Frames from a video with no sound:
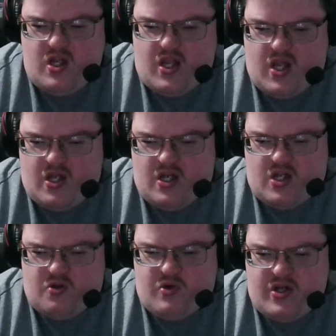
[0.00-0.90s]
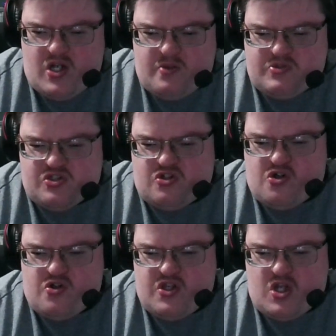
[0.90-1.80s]
And uh, right now I'm just
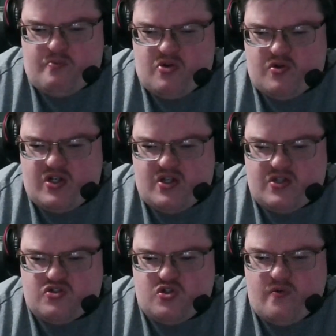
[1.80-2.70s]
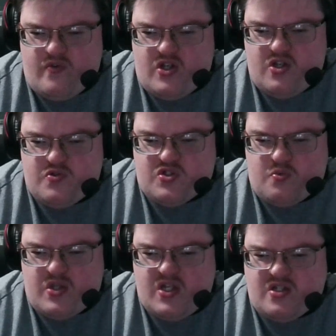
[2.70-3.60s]
currently uploading like two videos a
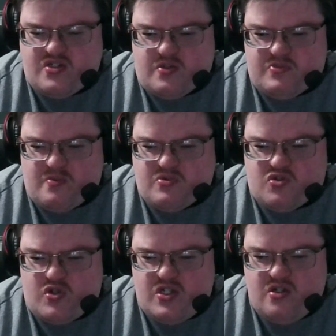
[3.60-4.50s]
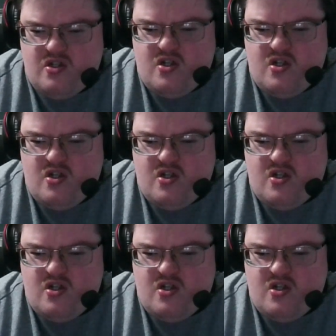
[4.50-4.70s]
week, sometimes three.